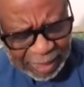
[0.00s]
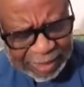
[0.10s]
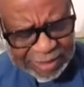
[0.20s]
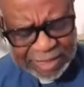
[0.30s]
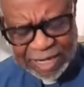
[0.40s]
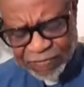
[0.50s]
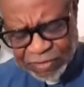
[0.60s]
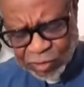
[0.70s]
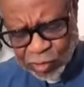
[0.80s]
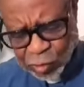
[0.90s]
Listen,
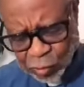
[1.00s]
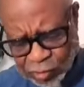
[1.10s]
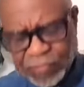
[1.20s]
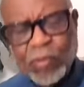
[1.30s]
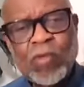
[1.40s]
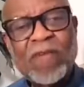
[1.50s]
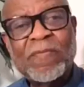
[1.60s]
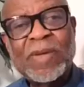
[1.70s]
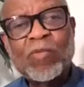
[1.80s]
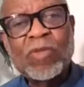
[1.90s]
Ephesus, those of you who
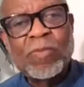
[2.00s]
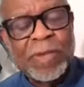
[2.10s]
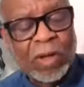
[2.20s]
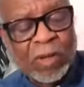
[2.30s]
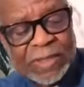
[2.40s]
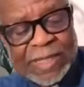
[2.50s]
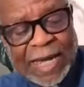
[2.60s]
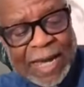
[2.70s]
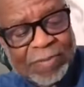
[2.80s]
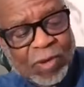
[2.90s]
have been with me all the
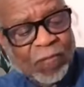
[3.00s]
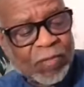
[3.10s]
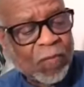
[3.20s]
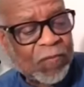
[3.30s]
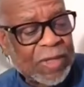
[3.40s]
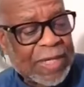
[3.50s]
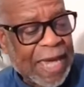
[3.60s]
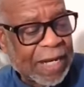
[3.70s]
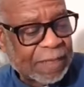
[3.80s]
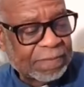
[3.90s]
time, don't, don't
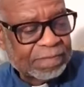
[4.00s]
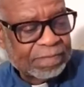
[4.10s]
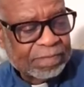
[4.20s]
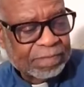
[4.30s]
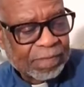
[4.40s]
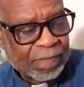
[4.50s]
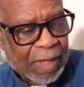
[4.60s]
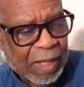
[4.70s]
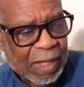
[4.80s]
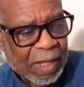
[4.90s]
forget
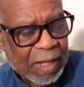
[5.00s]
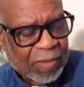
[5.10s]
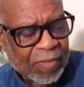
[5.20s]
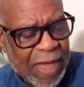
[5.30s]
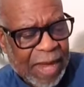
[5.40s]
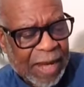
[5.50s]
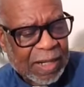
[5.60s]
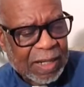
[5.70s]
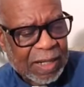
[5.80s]
that